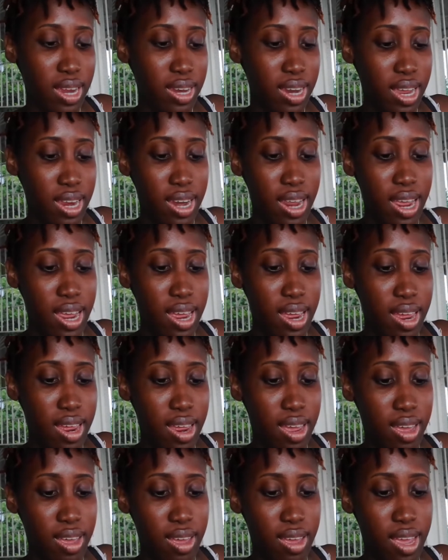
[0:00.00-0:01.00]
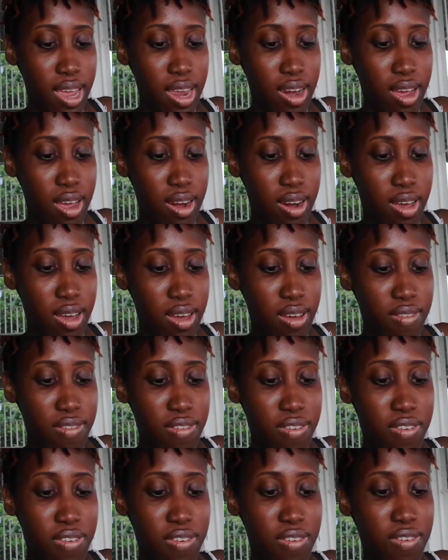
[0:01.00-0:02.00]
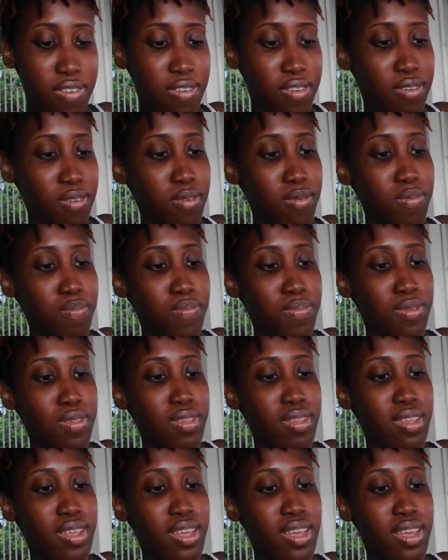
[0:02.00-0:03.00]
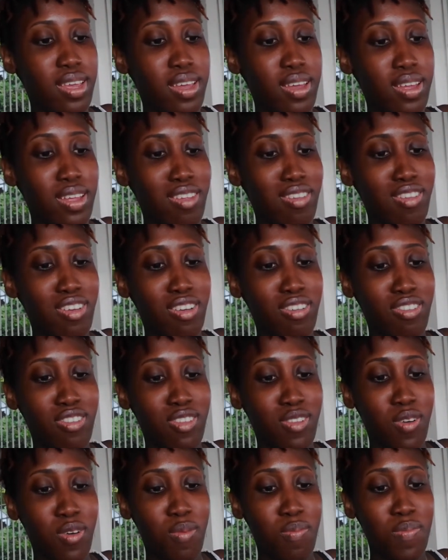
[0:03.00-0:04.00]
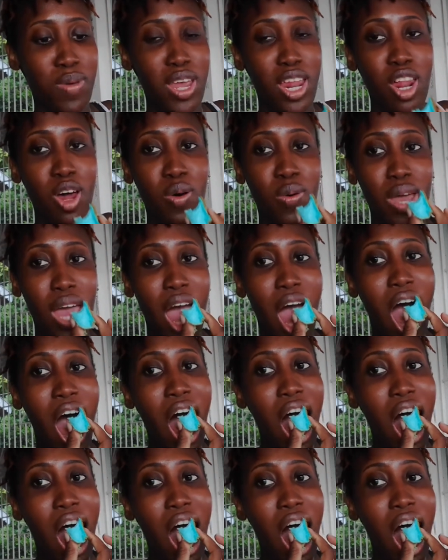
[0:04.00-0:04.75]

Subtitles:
and then head on off. Oops, it's just so pillowy.